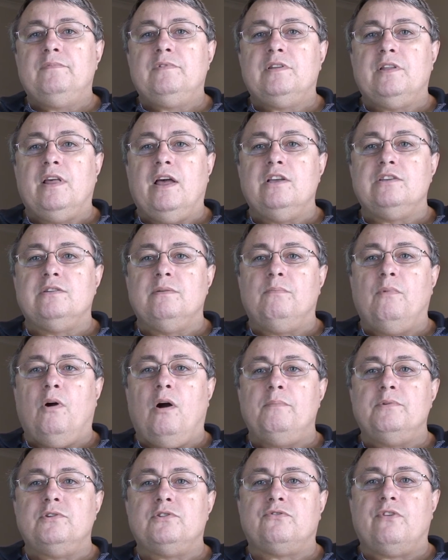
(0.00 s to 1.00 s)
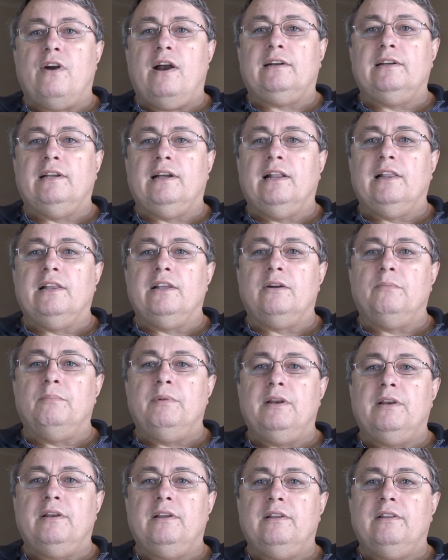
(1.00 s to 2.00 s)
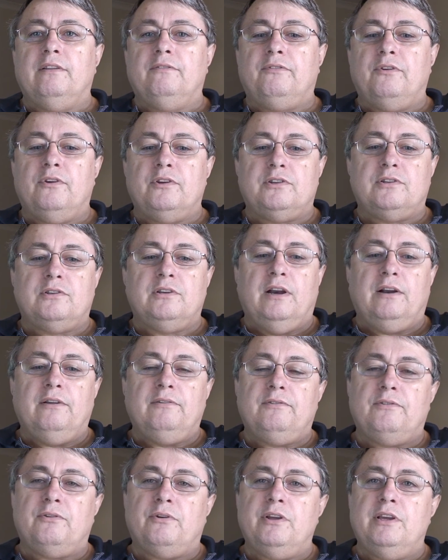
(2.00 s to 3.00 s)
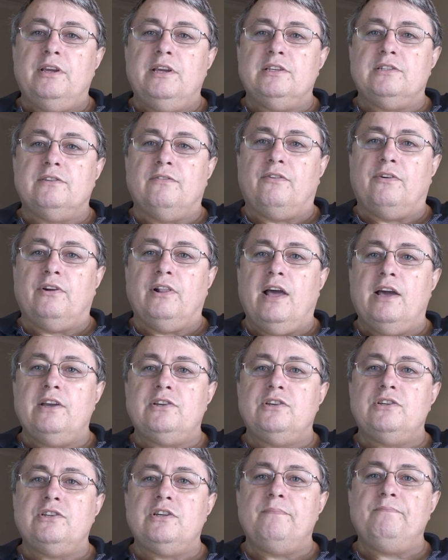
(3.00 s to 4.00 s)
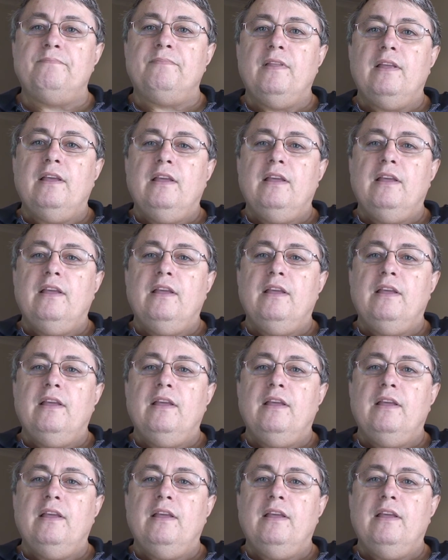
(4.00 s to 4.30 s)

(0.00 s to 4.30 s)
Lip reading: to those that might be struggling a little bit in the first 3 years of a relationship.